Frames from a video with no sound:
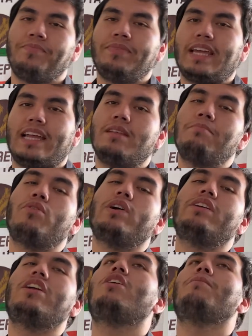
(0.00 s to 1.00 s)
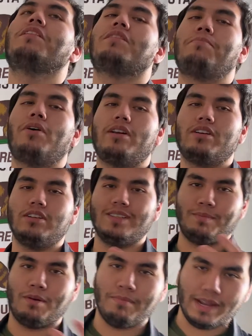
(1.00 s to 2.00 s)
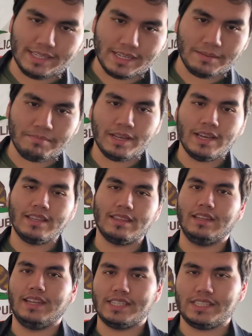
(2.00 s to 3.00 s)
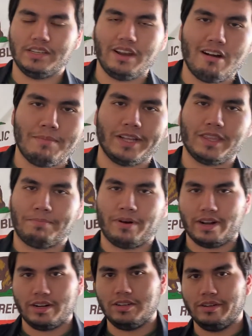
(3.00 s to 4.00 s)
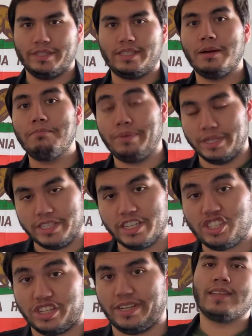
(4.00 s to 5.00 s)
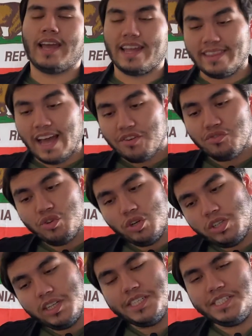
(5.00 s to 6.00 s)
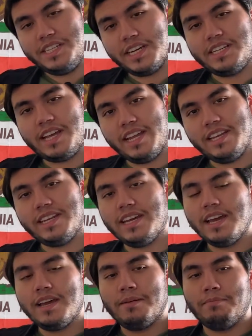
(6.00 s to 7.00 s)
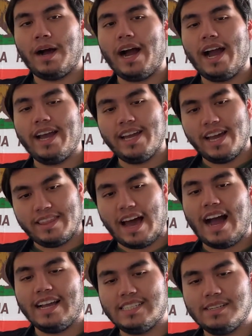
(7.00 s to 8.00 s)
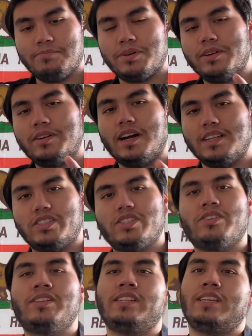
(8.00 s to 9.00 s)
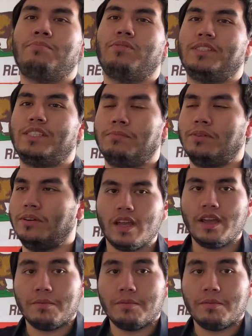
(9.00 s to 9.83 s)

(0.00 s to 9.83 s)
And the more you know about the particle's momentum, the less you know about the particle's position. And that rule is dictated by the Heisenberg Uncertainty Principle.